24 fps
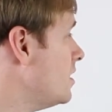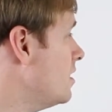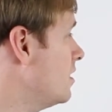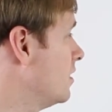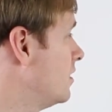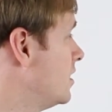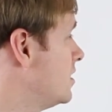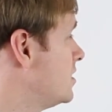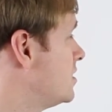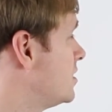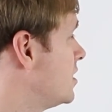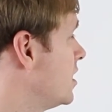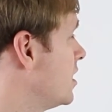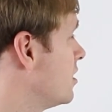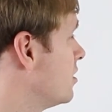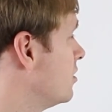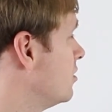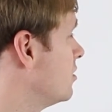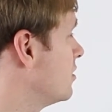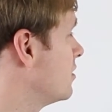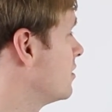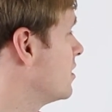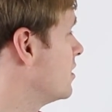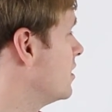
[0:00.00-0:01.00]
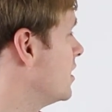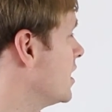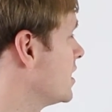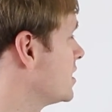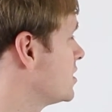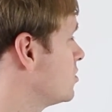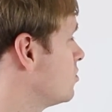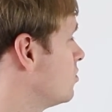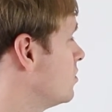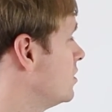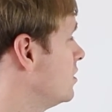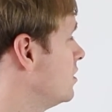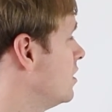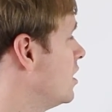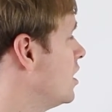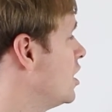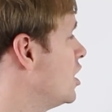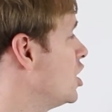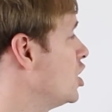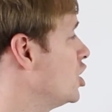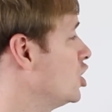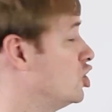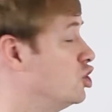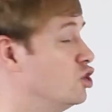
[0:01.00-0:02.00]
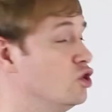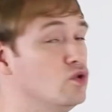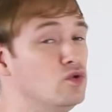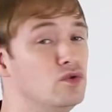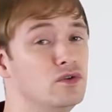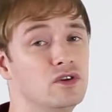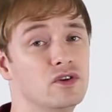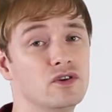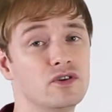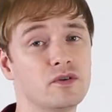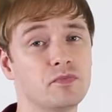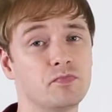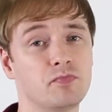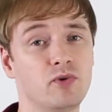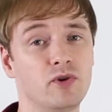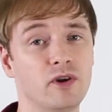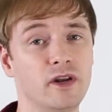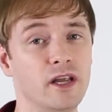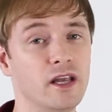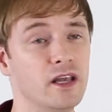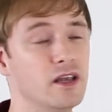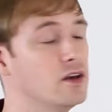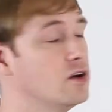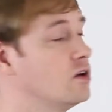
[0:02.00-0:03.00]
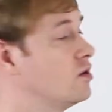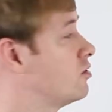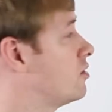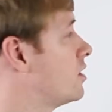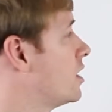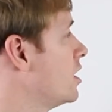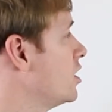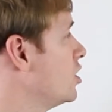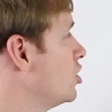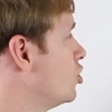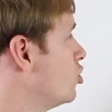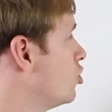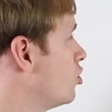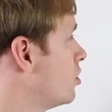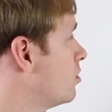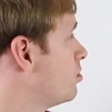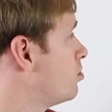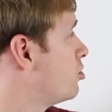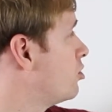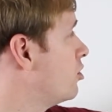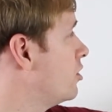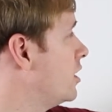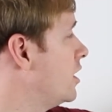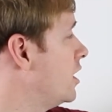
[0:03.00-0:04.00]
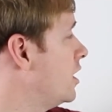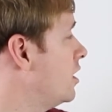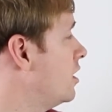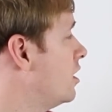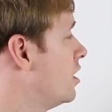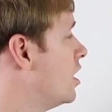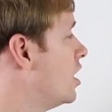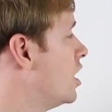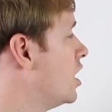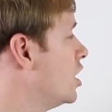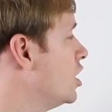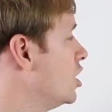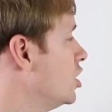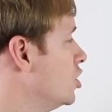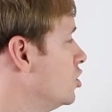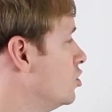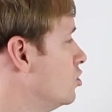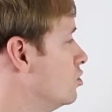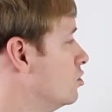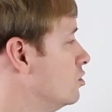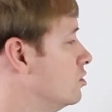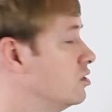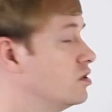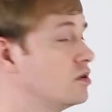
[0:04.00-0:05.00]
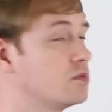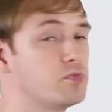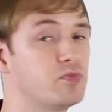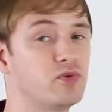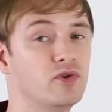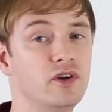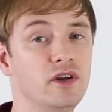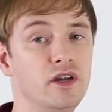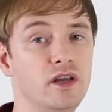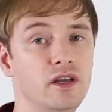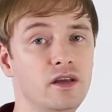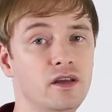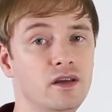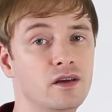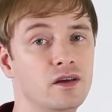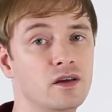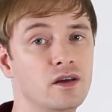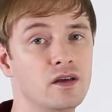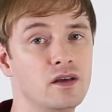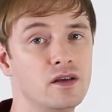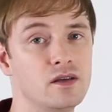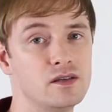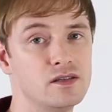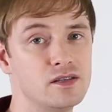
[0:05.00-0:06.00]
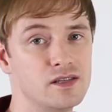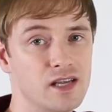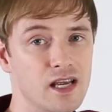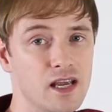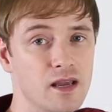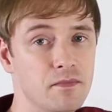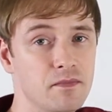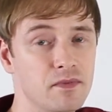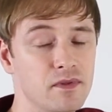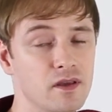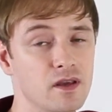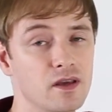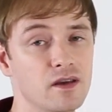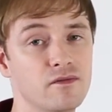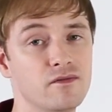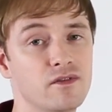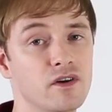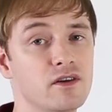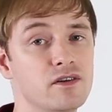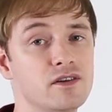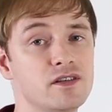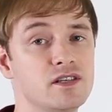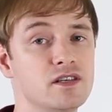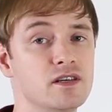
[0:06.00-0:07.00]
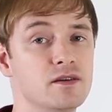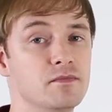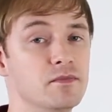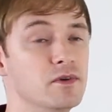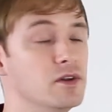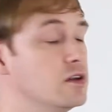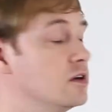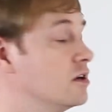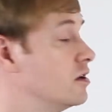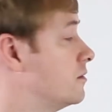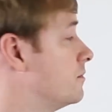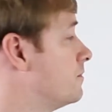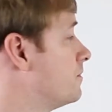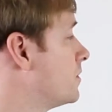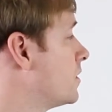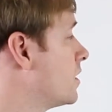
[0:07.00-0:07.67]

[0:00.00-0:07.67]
Let's take a look at the next one. You look pretty. Okay, you're pretty. You look pretty. Same thing, very similar.